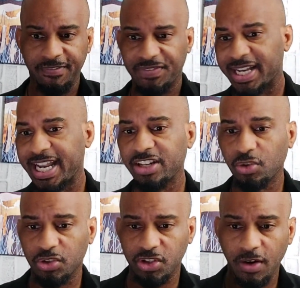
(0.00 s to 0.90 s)

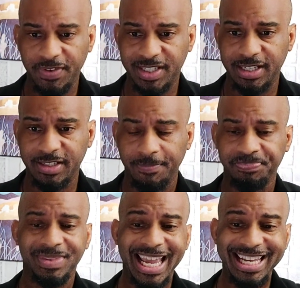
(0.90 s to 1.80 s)
financial services
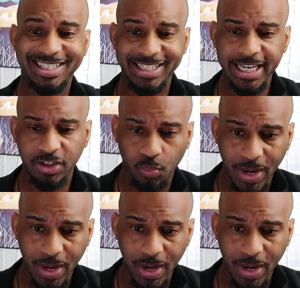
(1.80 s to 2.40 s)
and seeks